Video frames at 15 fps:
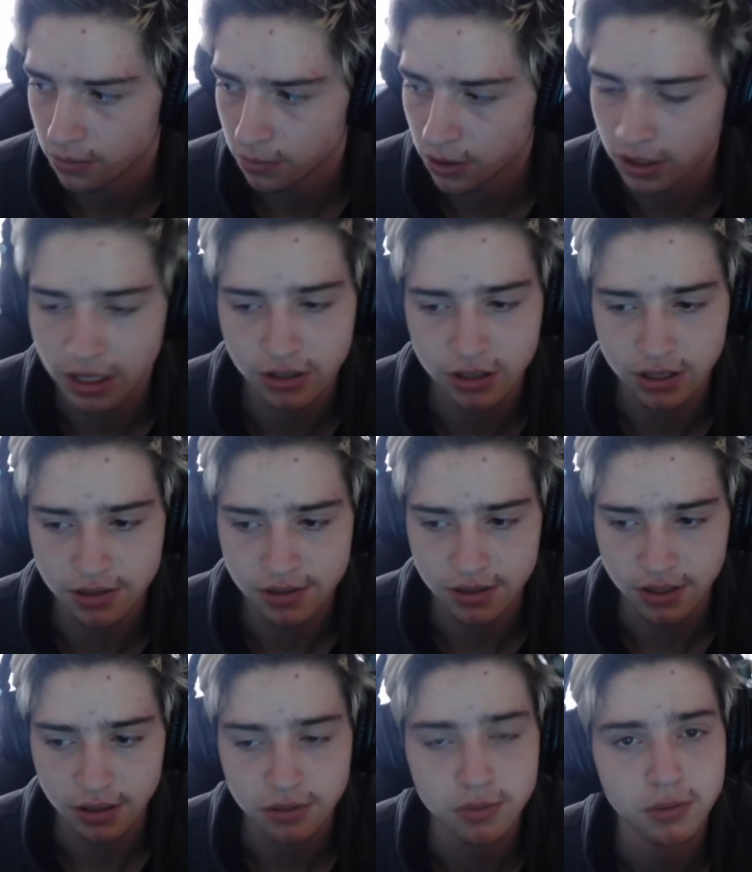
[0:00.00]
But I'll catch you guys in the
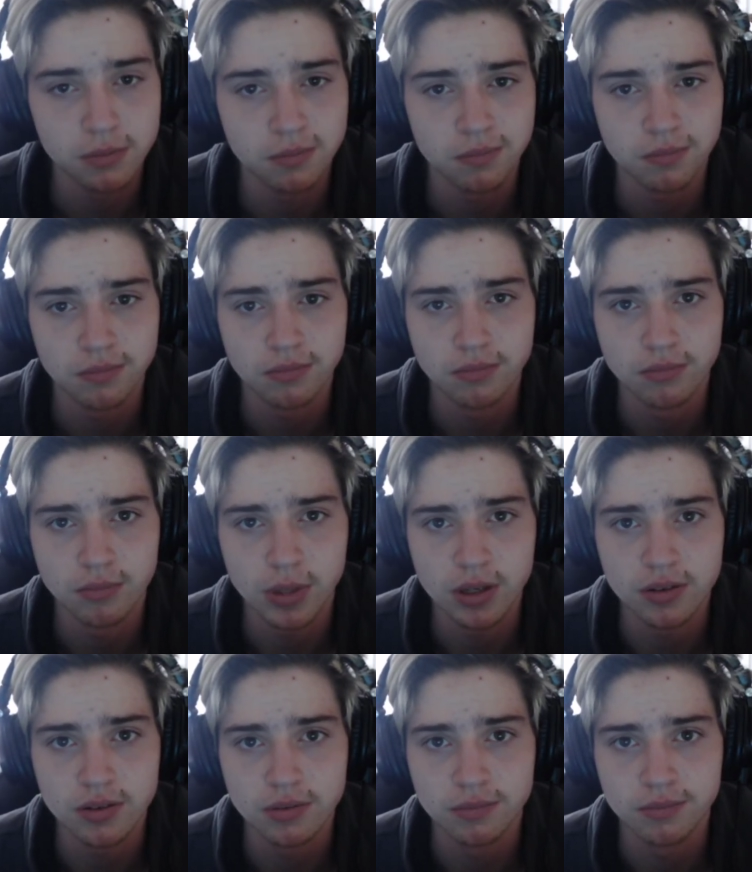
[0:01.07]
next one.
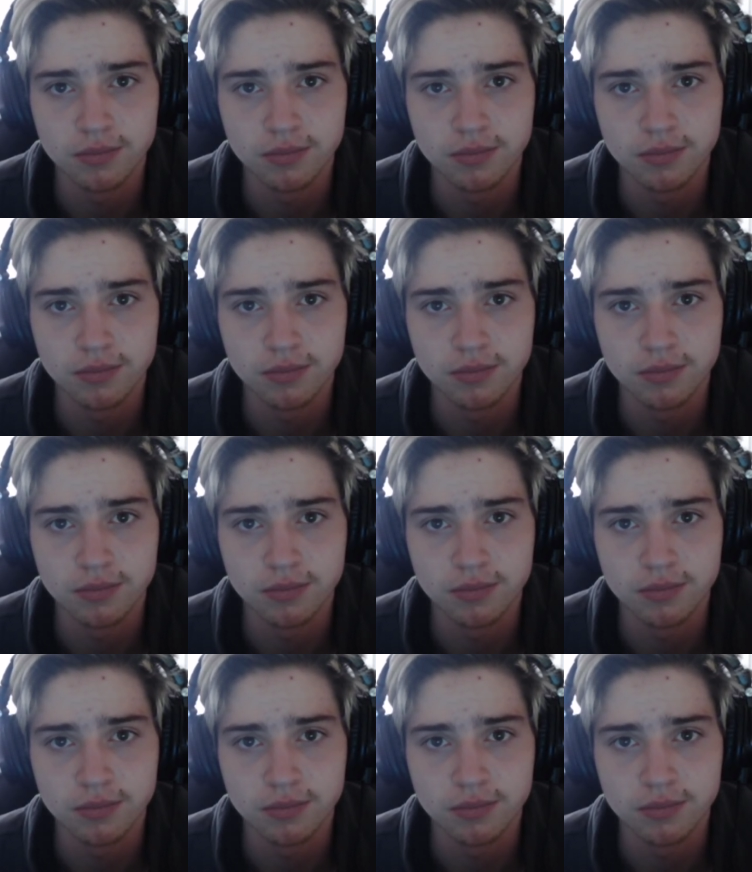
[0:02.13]
Peace.